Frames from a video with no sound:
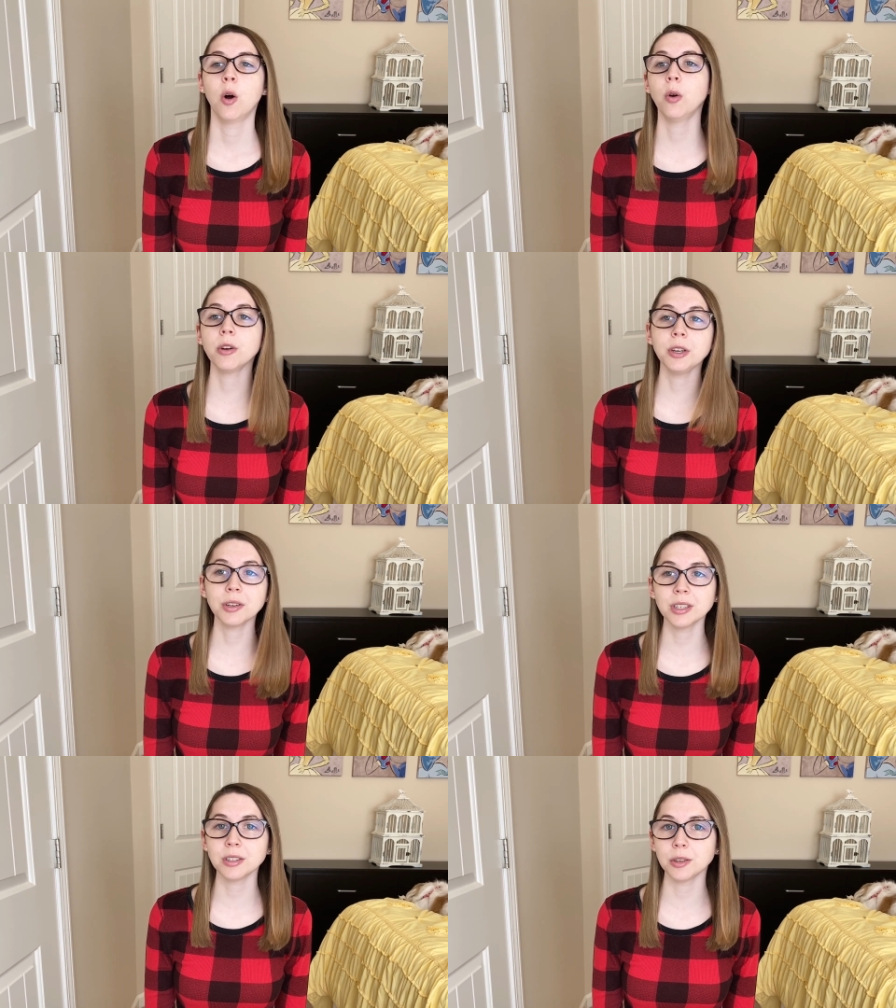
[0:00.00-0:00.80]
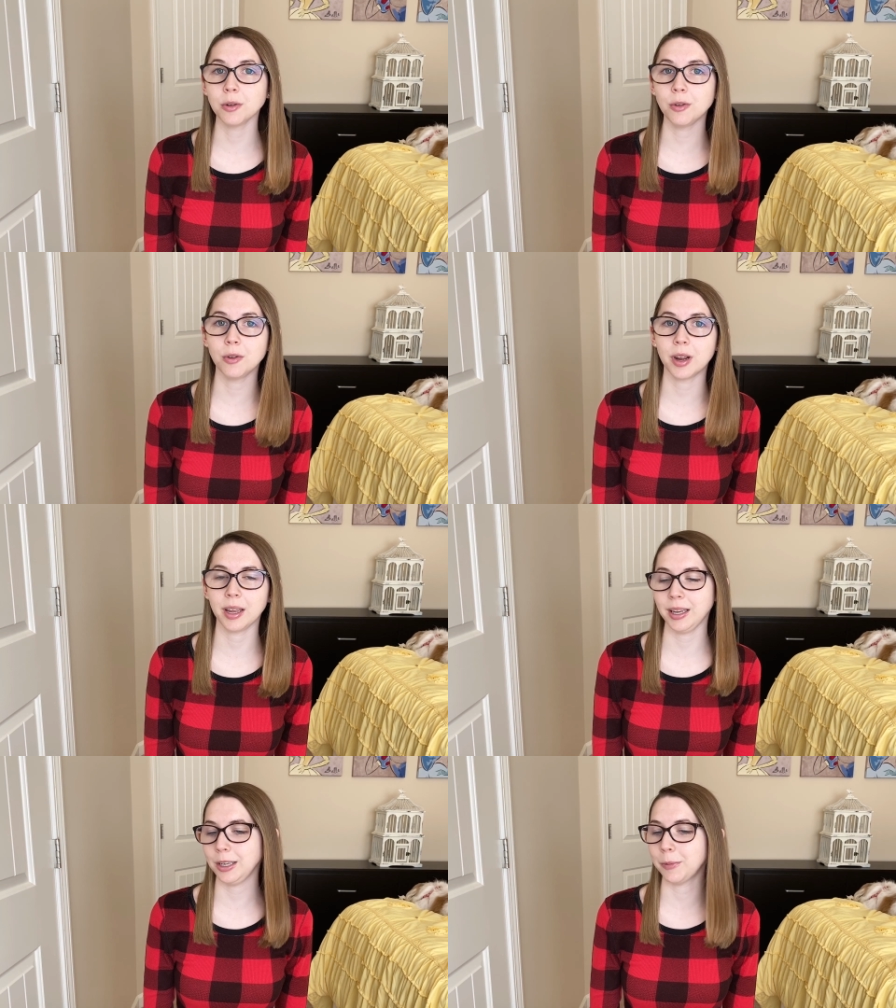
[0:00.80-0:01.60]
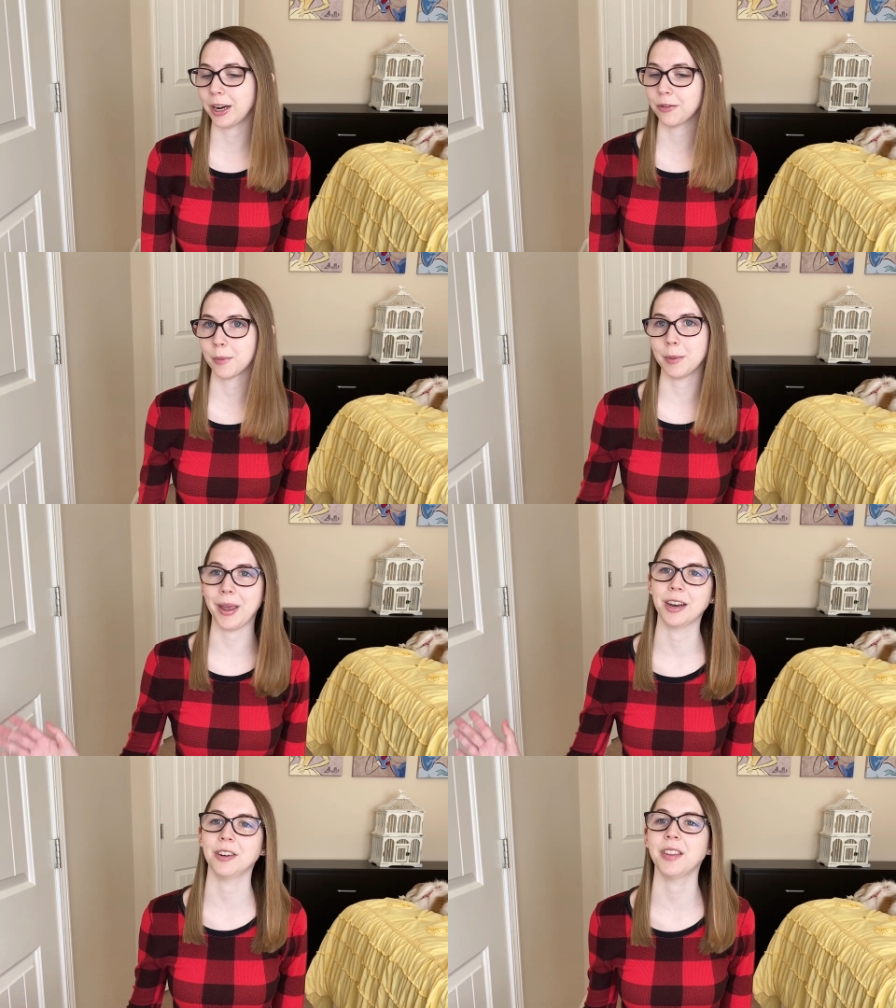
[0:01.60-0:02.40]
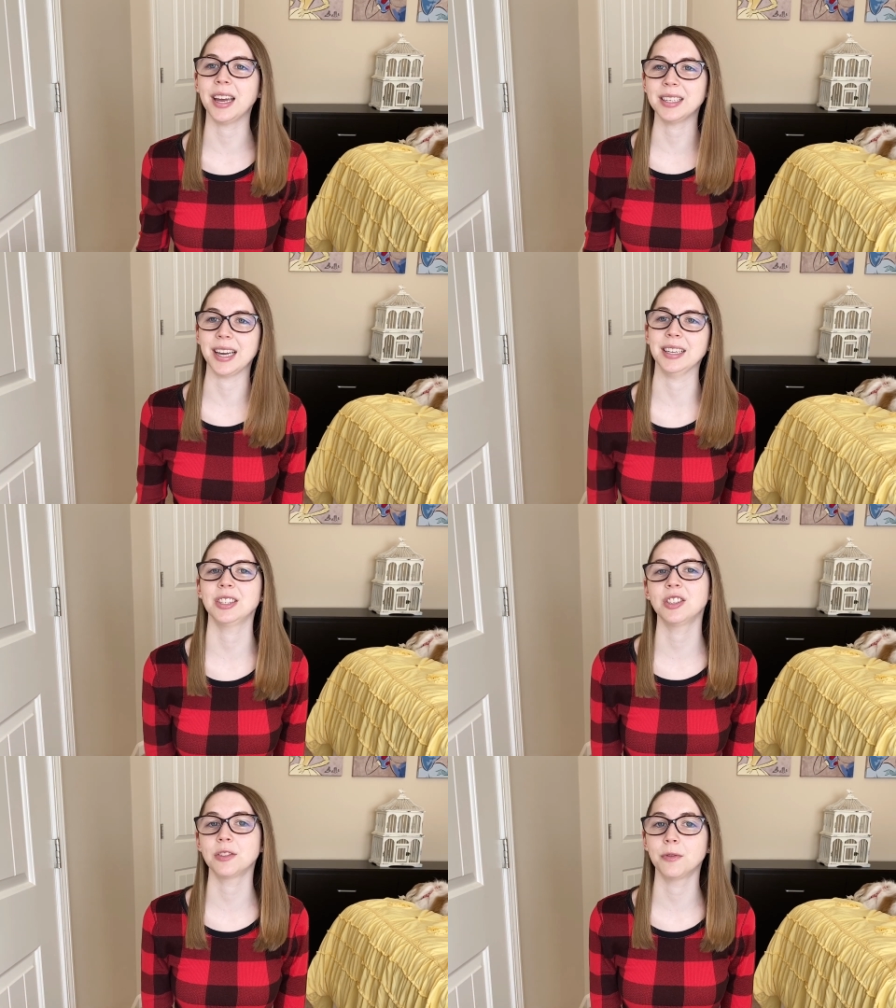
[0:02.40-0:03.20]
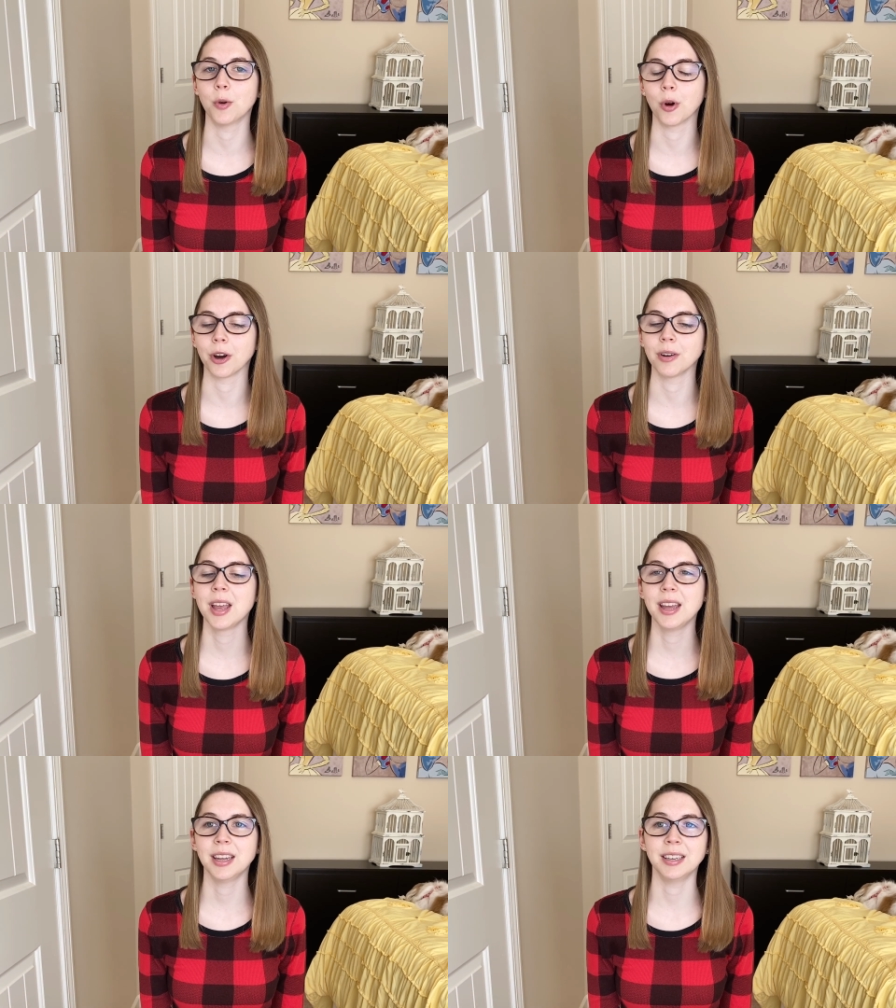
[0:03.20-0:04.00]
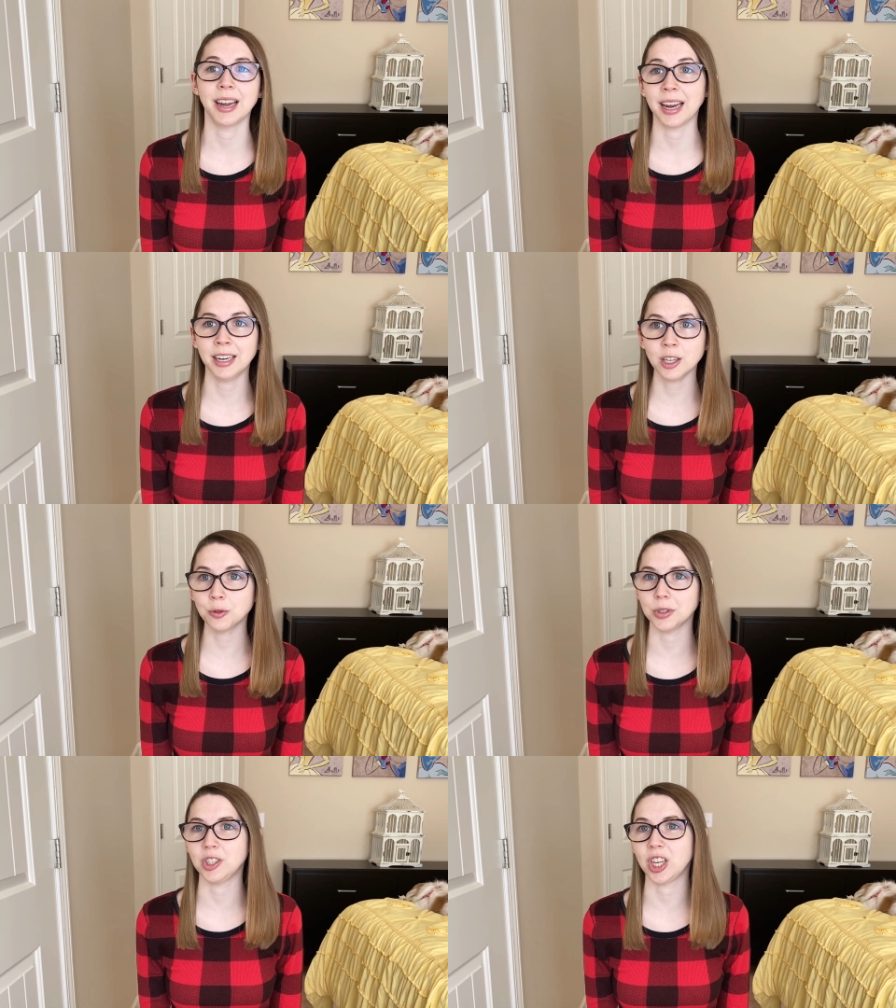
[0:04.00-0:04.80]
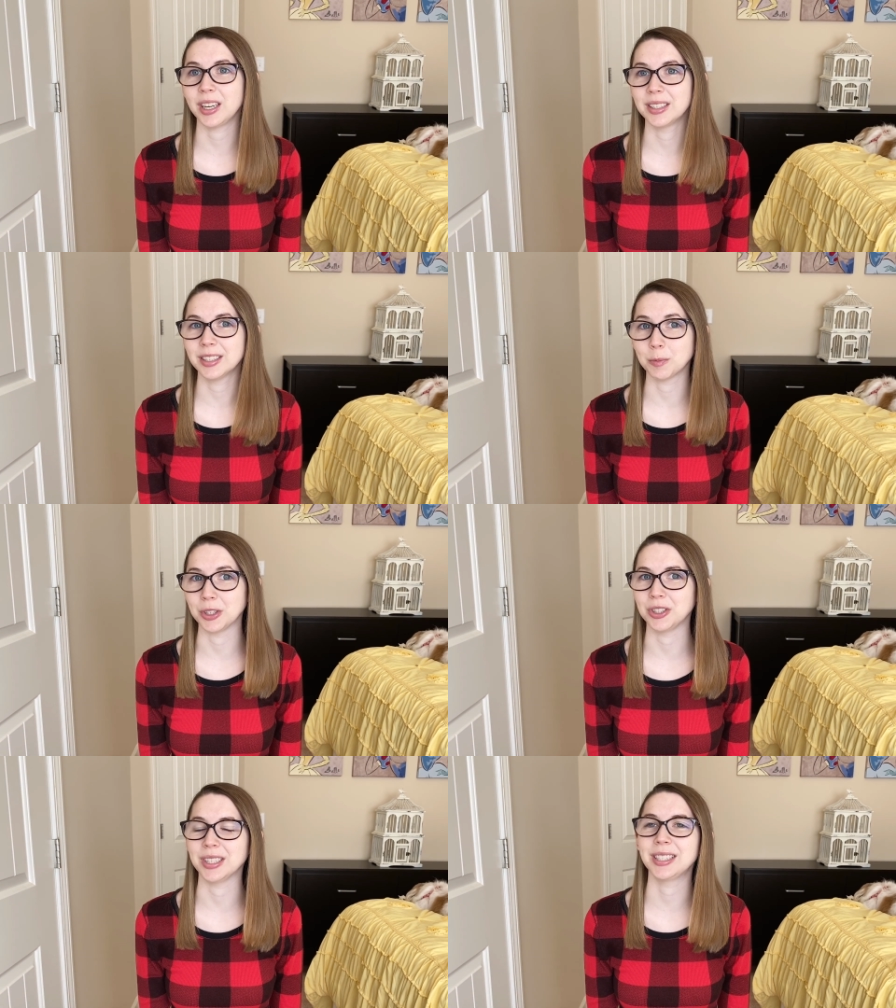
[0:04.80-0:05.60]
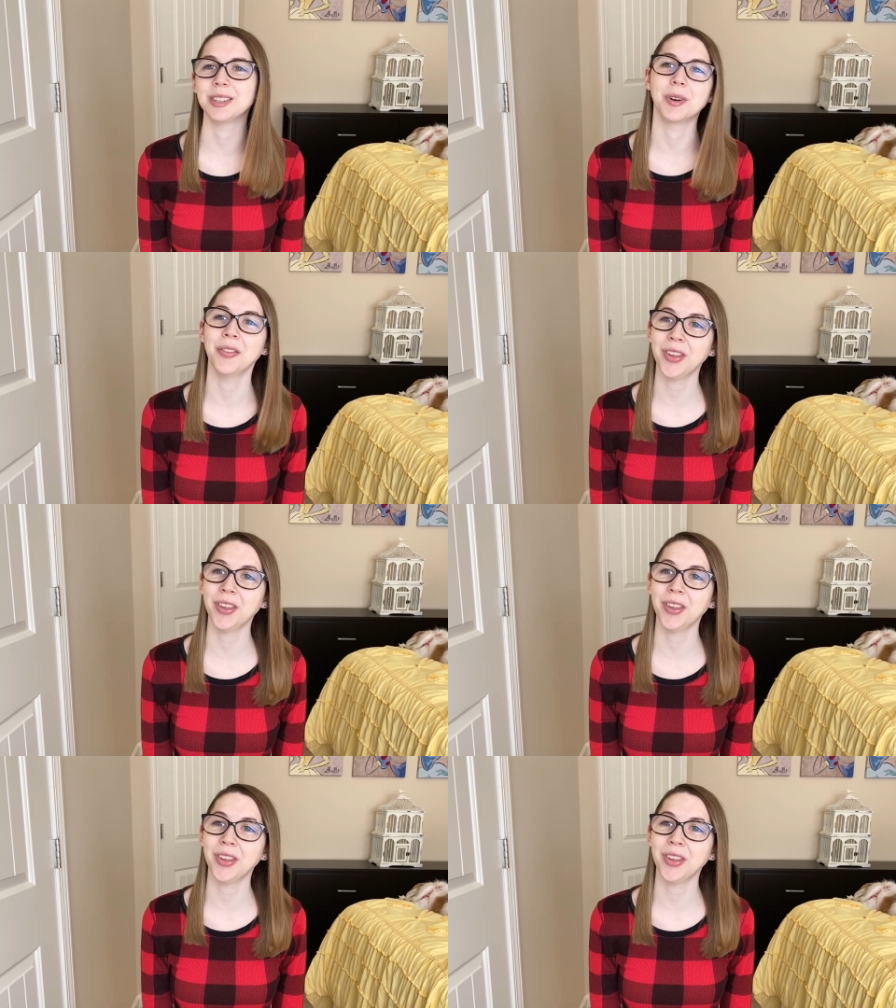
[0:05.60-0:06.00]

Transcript: or you can do anywhere from a panel that tests for nine hundred genes, which is the one